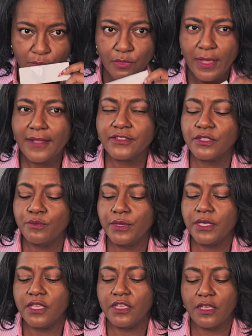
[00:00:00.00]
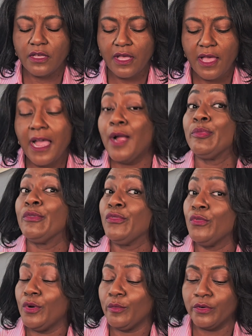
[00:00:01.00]
you have to be a high
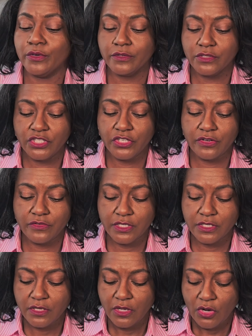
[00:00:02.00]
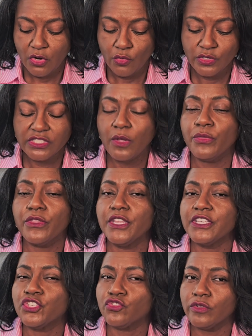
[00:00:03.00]
performer cherry or something
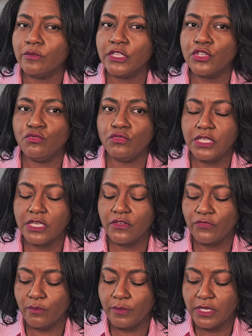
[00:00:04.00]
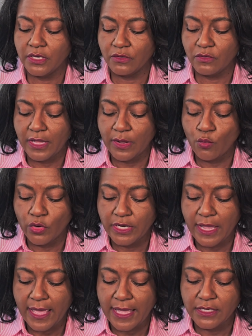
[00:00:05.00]
extremely unique for me to like want
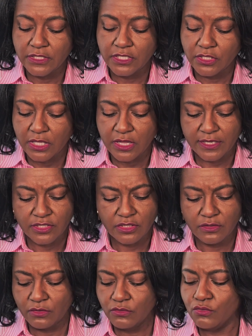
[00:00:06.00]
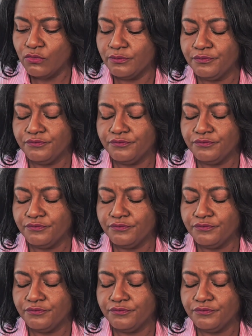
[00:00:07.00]
to add it to the collection. Ooh.